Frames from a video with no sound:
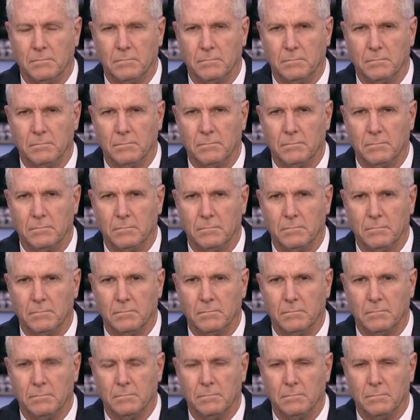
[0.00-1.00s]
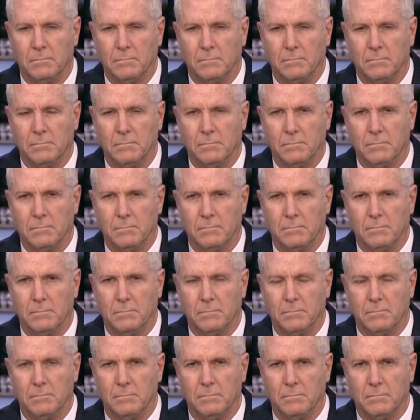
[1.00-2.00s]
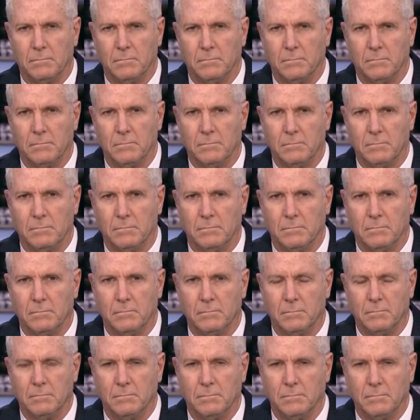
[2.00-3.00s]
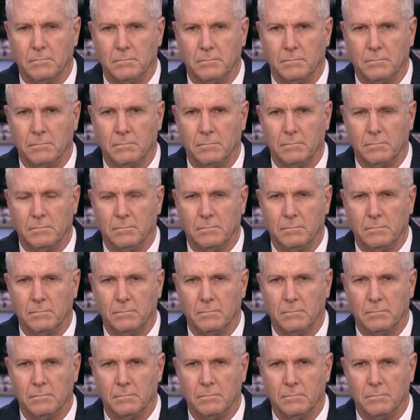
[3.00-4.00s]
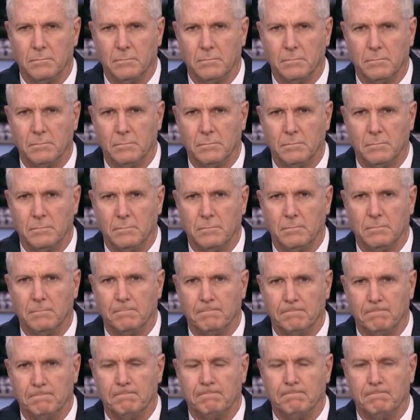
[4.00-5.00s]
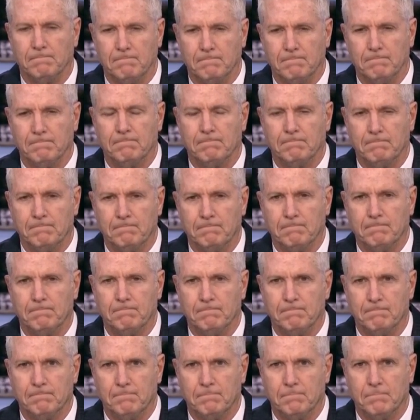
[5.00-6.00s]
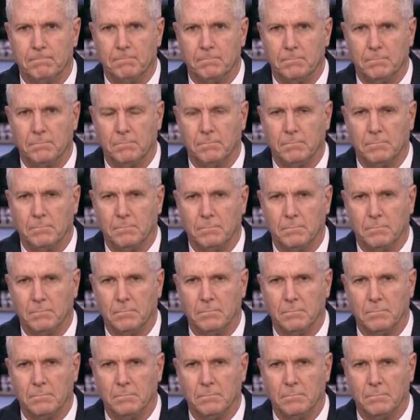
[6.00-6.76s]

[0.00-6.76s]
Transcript: (not speaking)